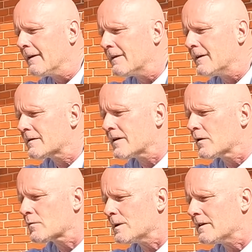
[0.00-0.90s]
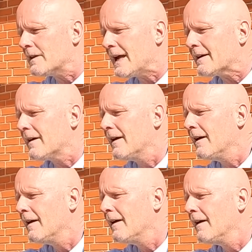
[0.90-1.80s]
this tells me that
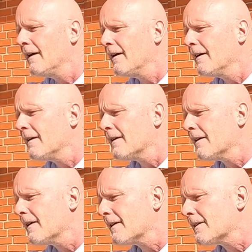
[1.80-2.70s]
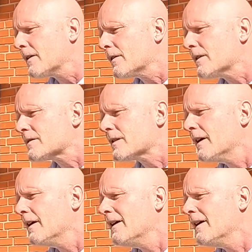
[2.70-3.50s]
there is